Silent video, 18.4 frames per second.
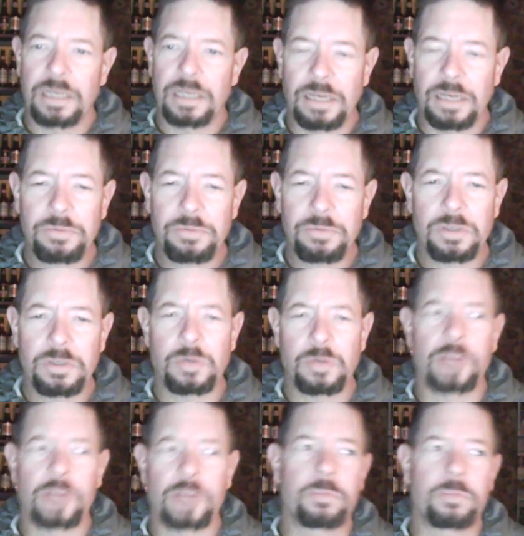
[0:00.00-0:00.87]
I want to
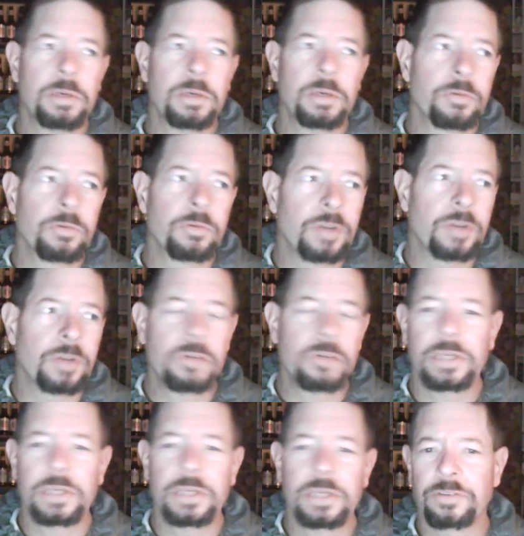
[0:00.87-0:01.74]
watch a beer review. I don't
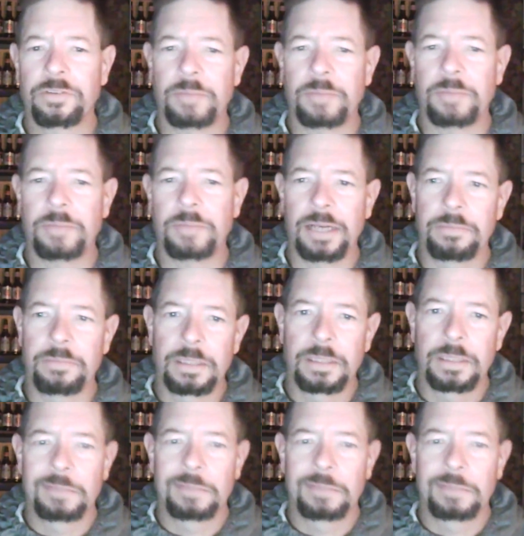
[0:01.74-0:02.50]
want to hear somebody